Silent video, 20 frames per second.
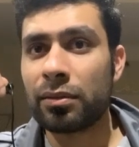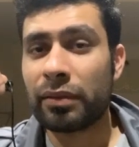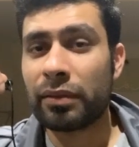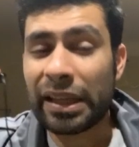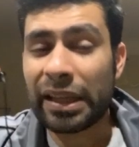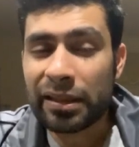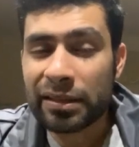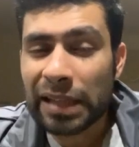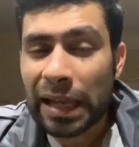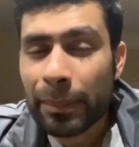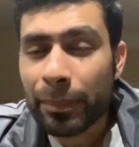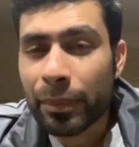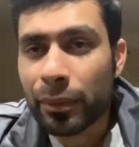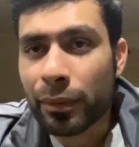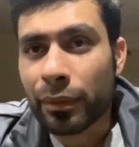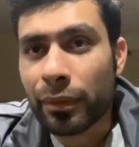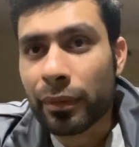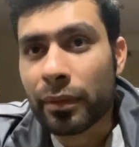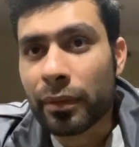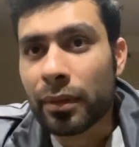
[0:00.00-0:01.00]
Things
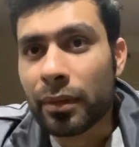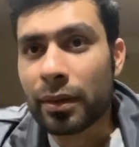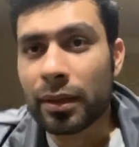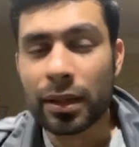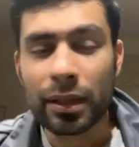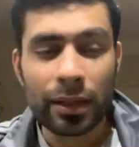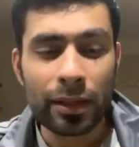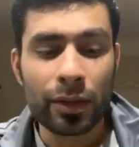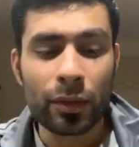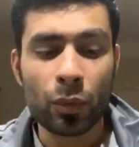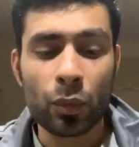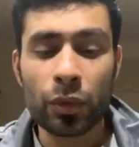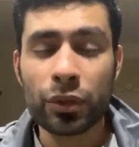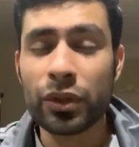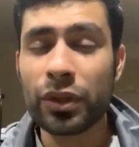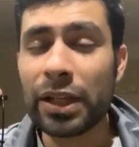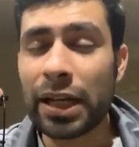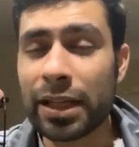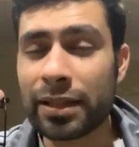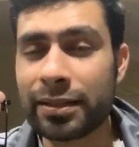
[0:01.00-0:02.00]
happen. What do
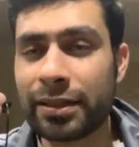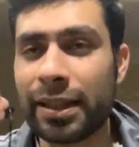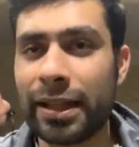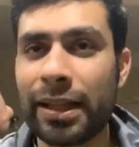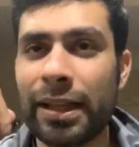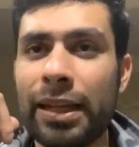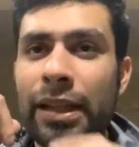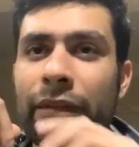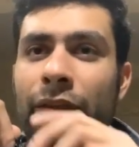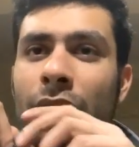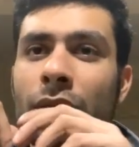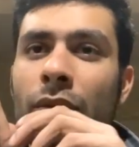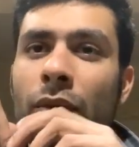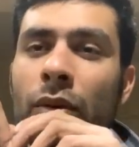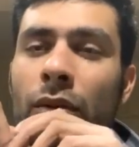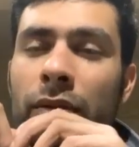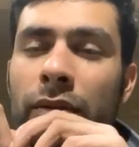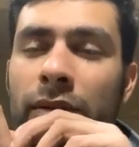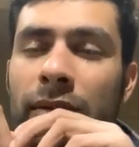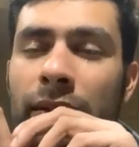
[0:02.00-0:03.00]
you guys think? Leave your
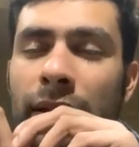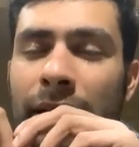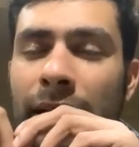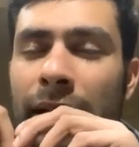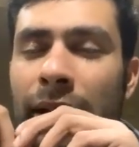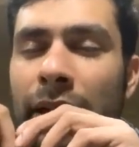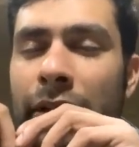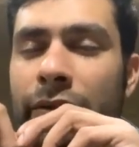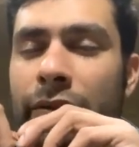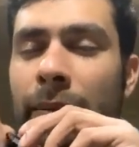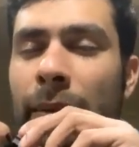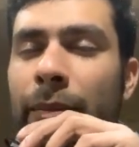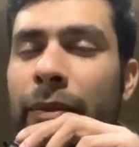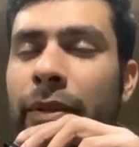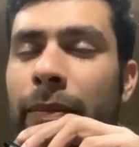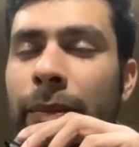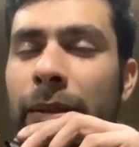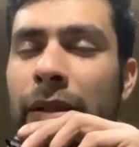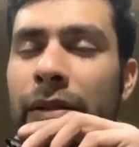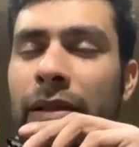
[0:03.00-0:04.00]
thoughts. And guys, remember
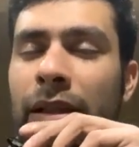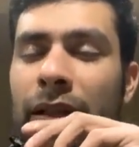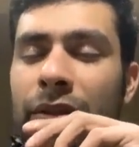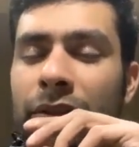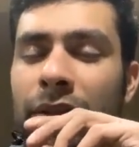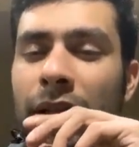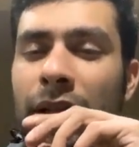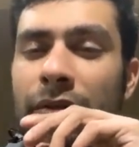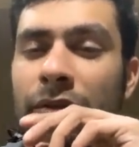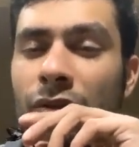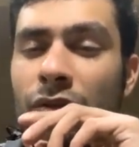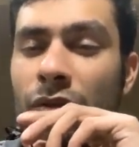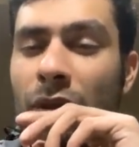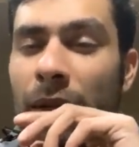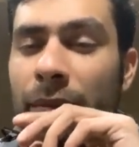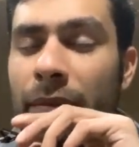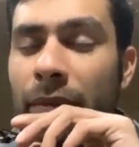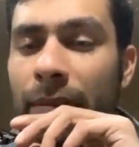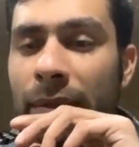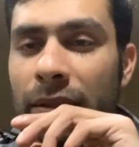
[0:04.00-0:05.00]
to please like, share,
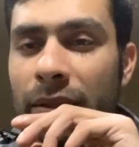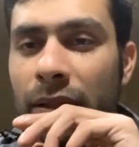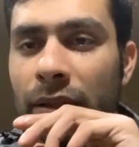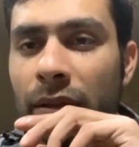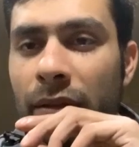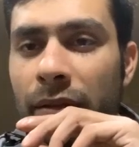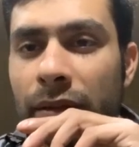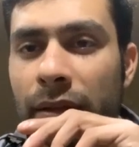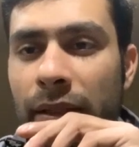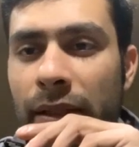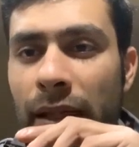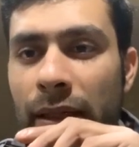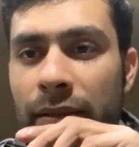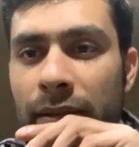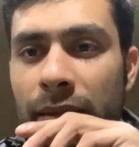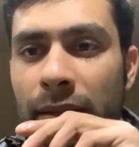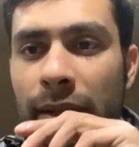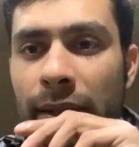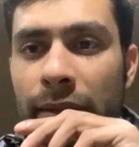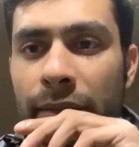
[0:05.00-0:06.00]
subscribe to my channel. I'll see you guys
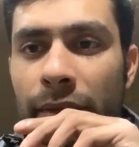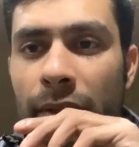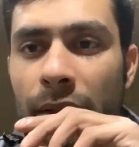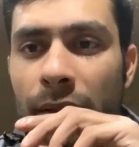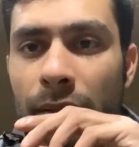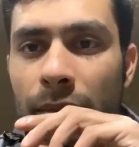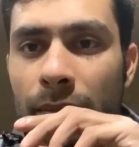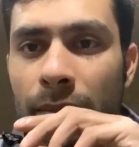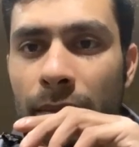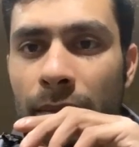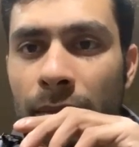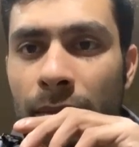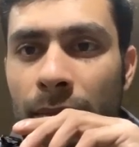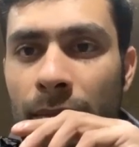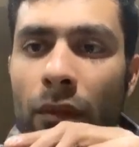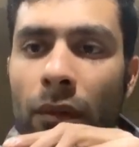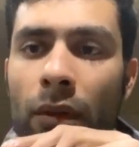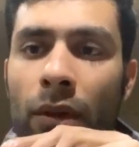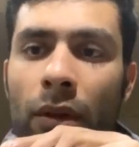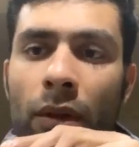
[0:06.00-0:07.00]
in the next video.
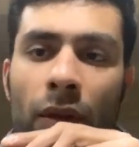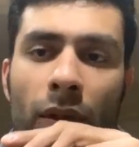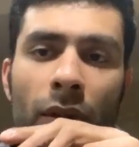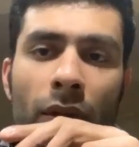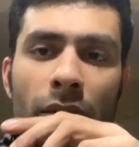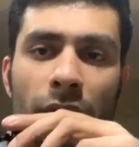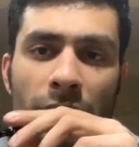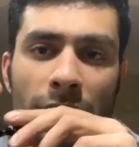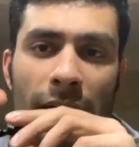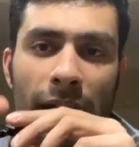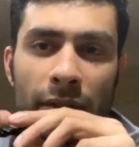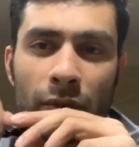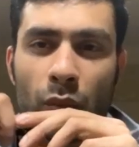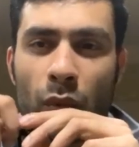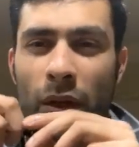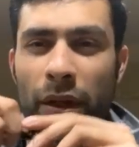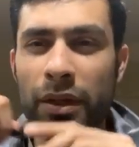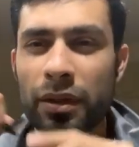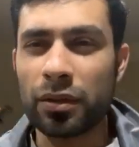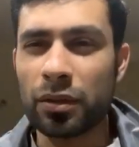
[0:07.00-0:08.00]
So guys,
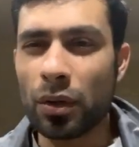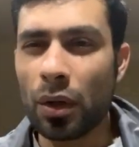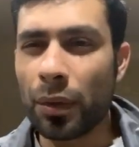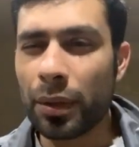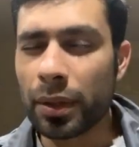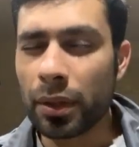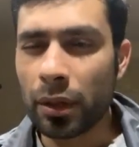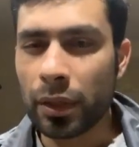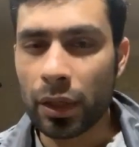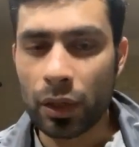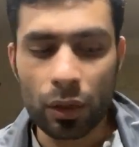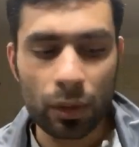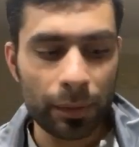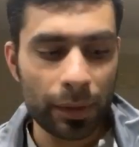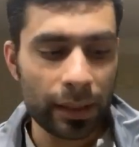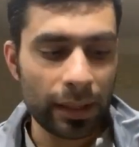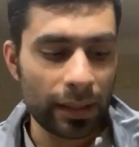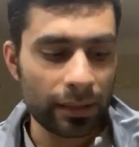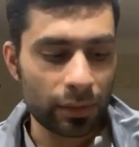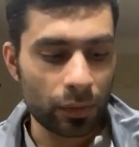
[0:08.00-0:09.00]
what is going on? I hope you
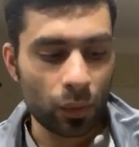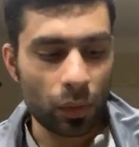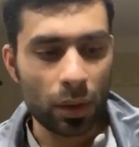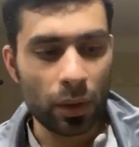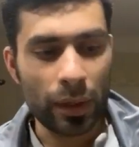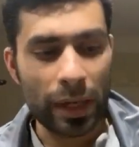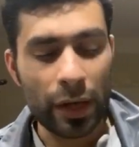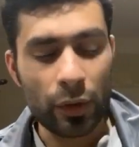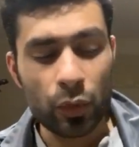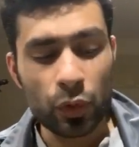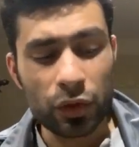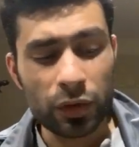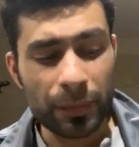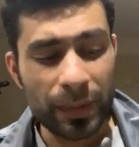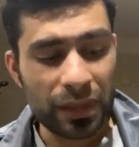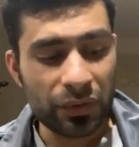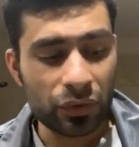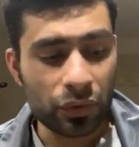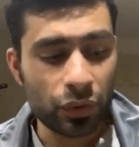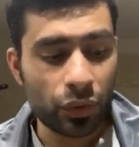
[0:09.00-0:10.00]
guys are well. Errol
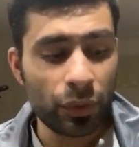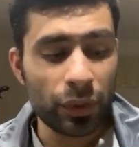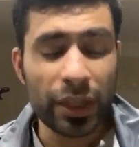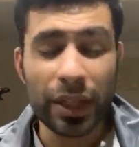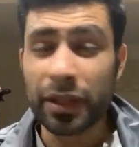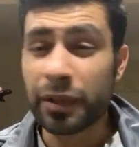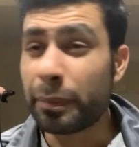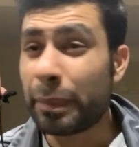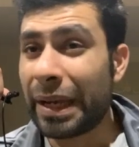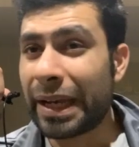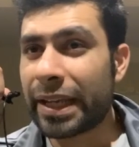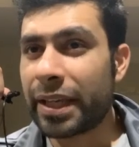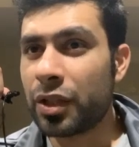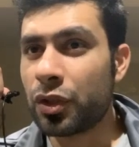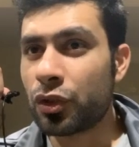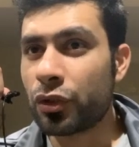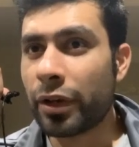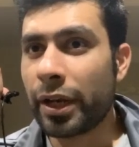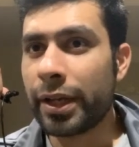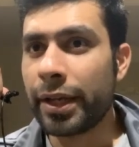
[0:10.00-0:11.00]
Spence Jr. is back in
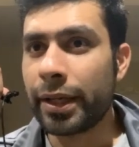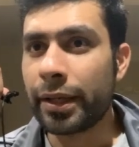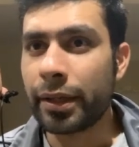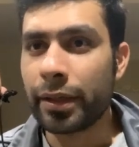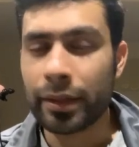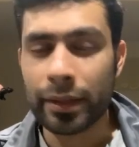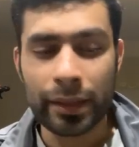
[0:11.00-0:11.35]
training.